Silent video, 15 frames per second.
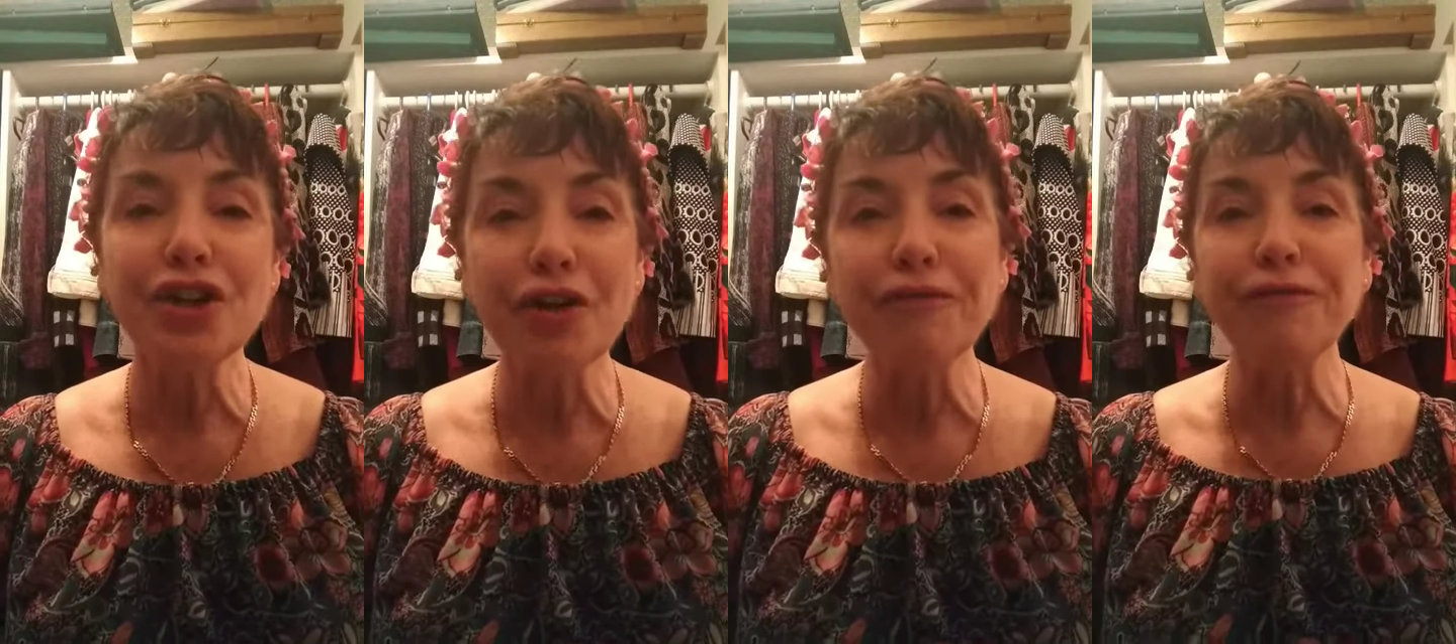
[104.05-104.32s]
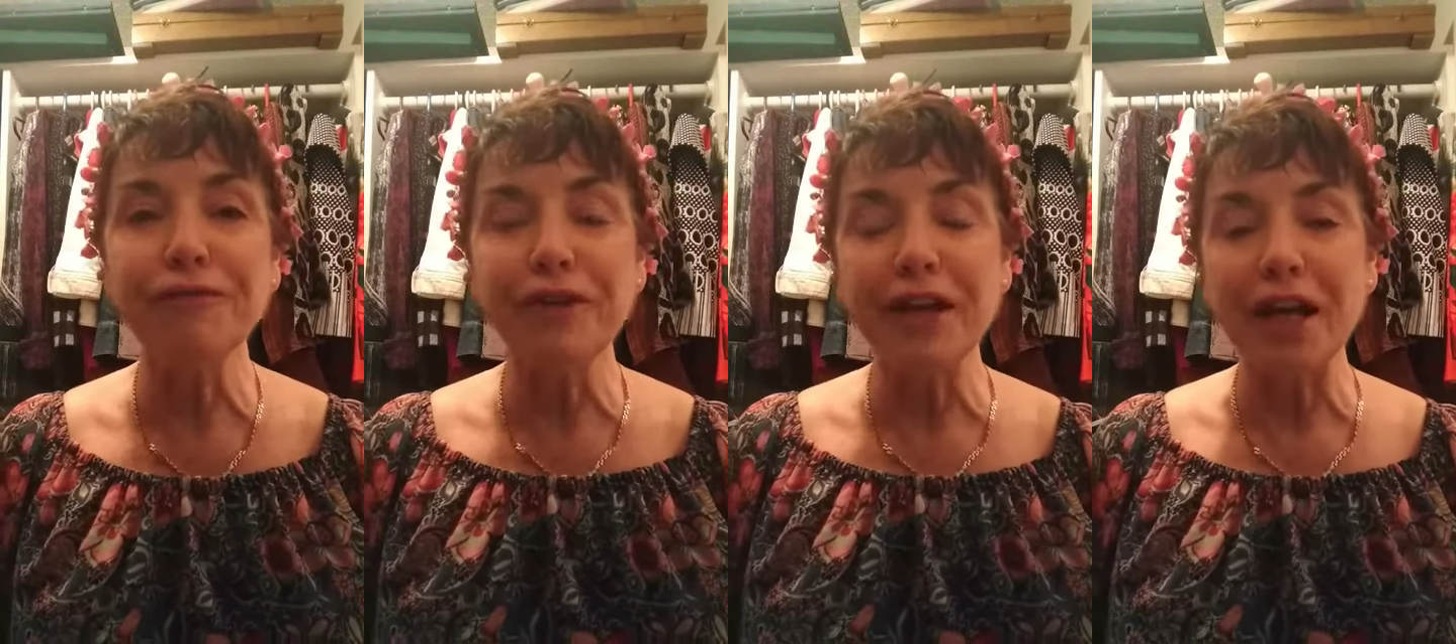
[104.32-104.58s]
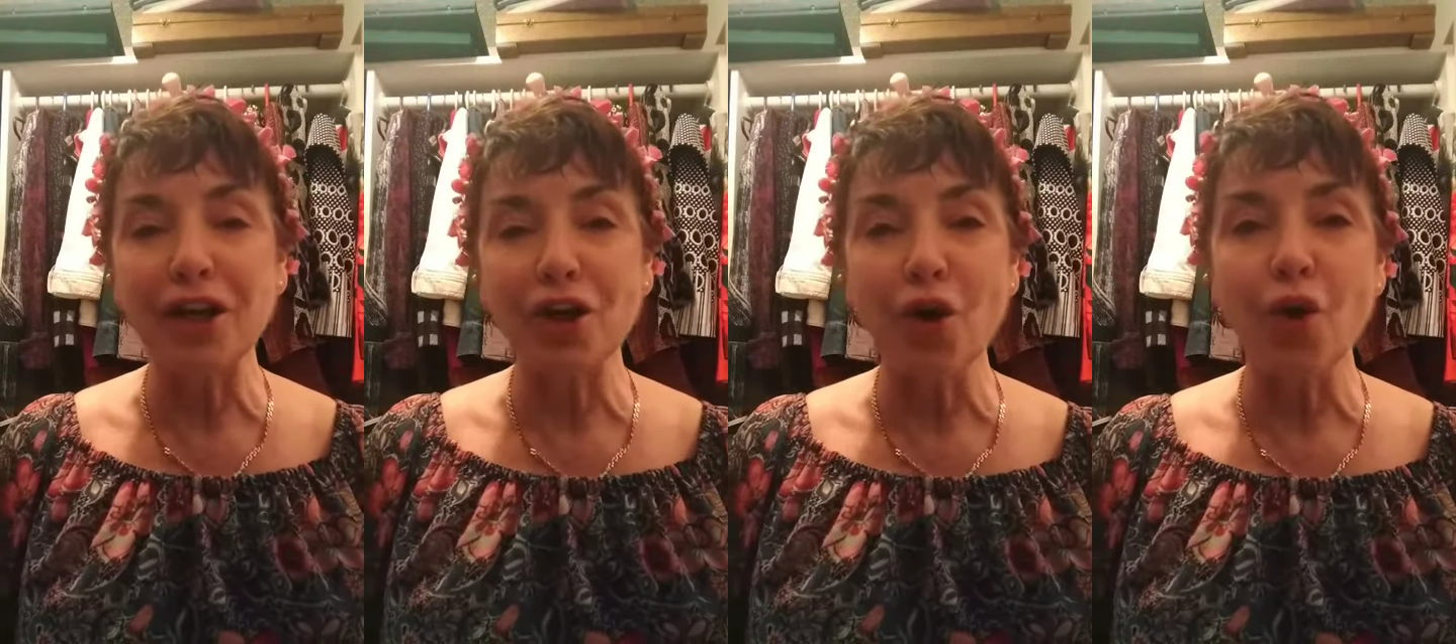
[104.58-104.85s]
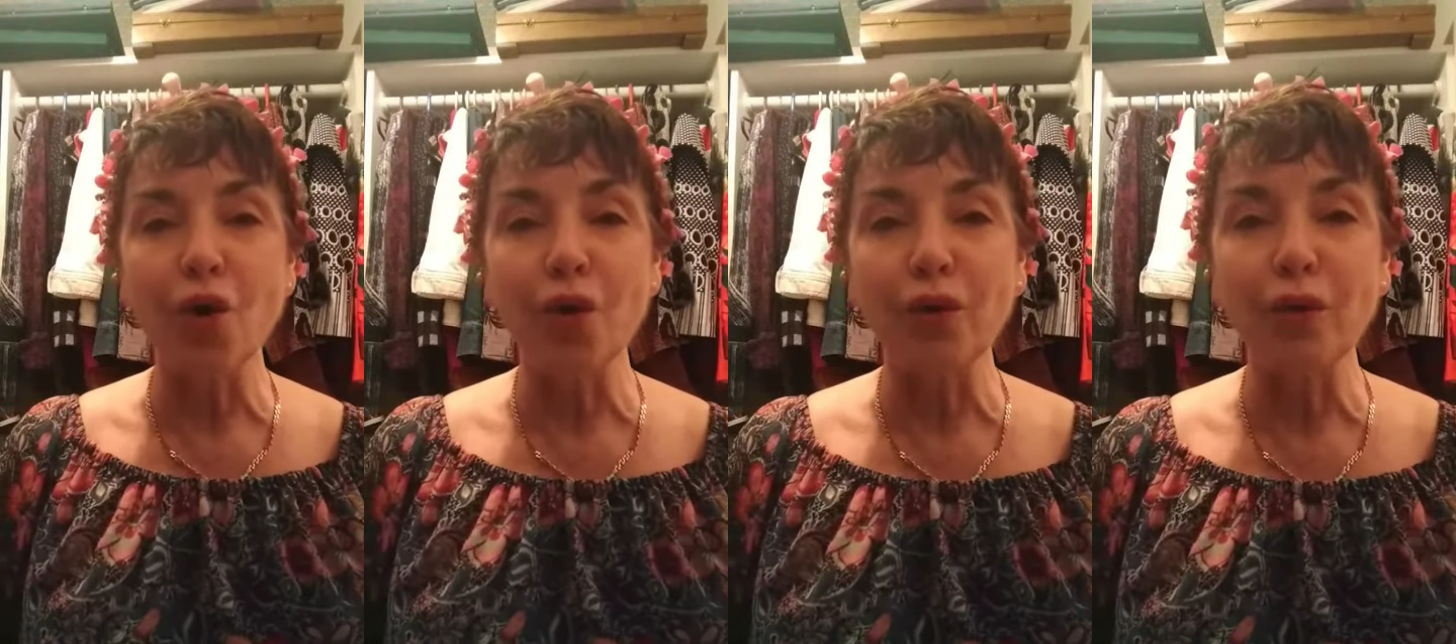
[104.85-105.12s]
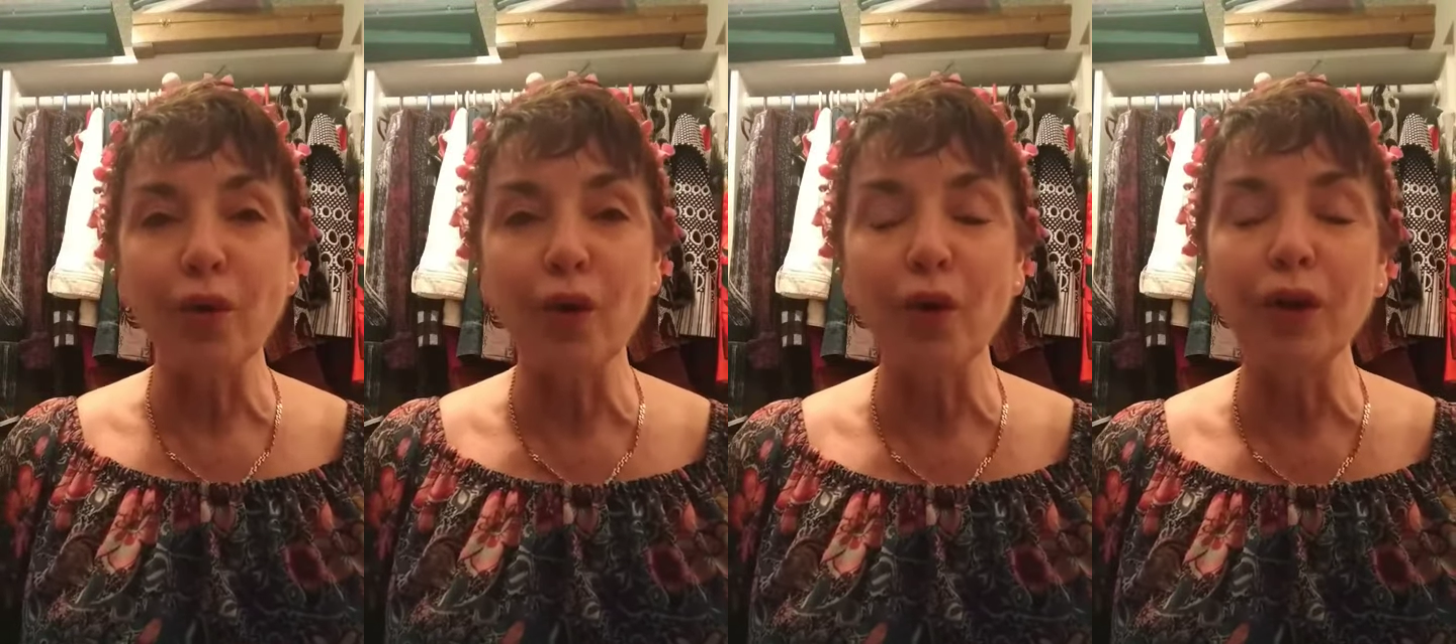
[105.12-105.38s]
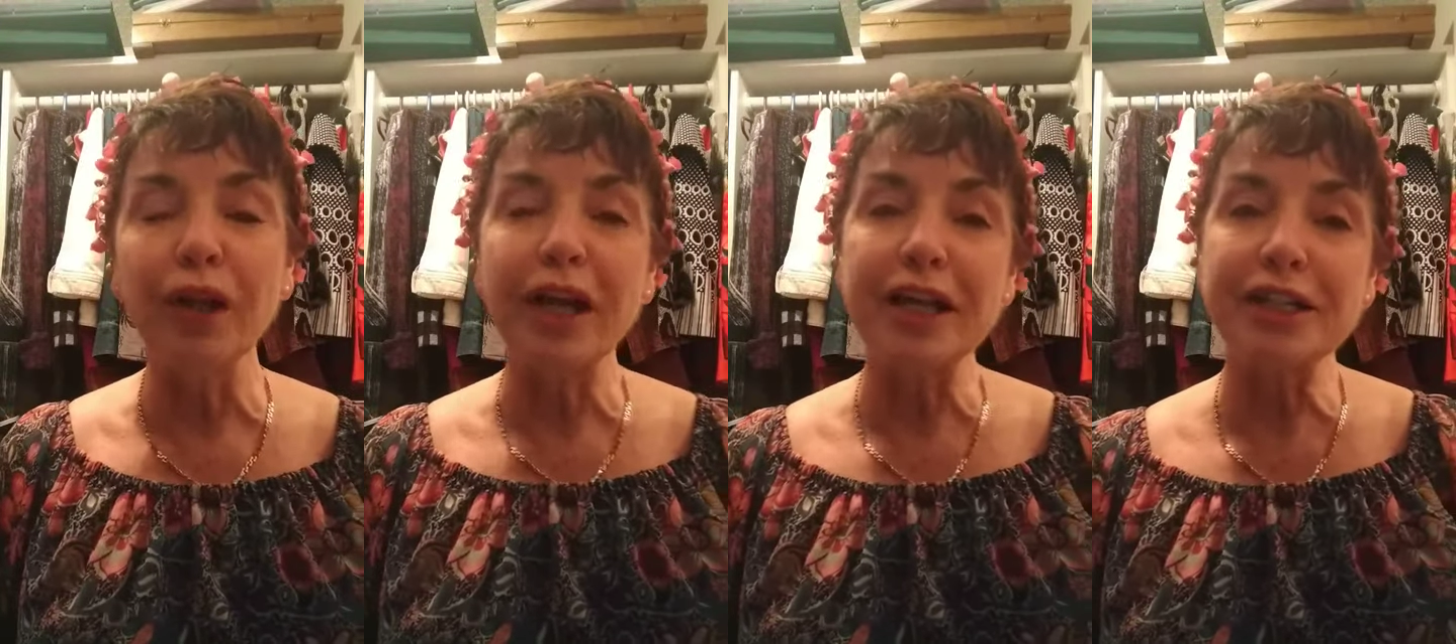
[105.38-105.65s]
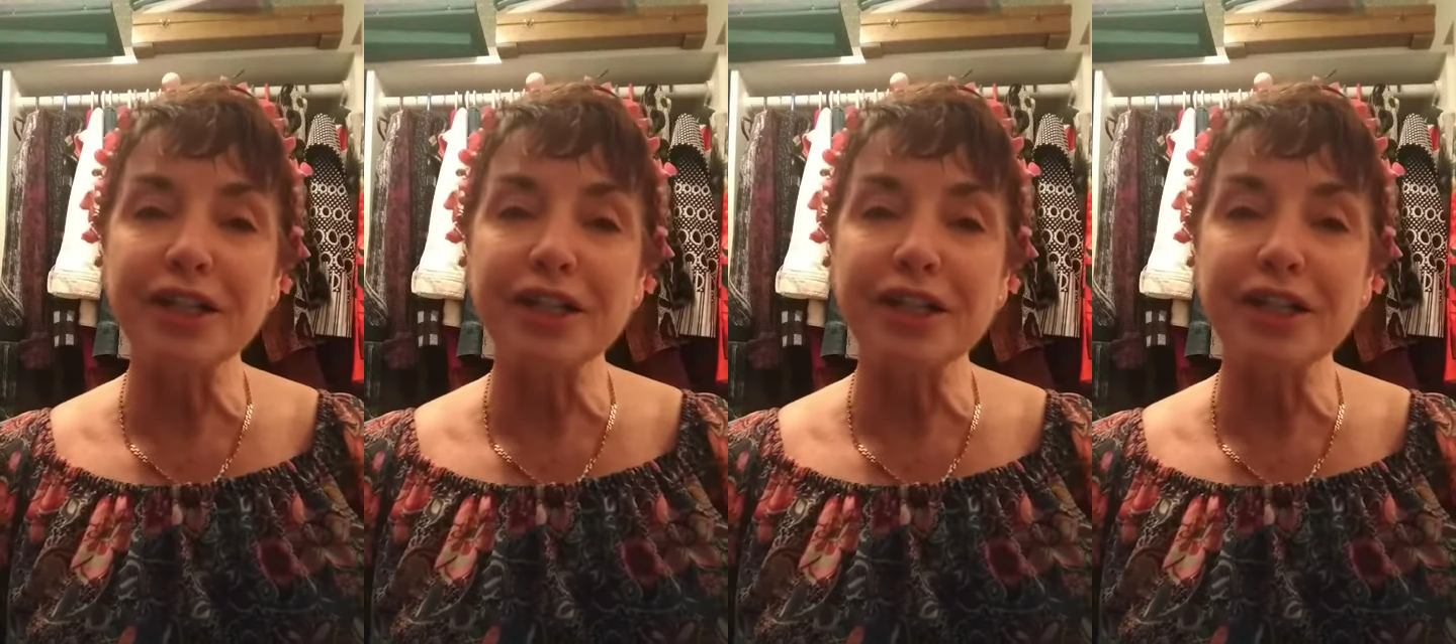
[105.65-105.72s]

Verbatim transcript: don't forget Cornwall.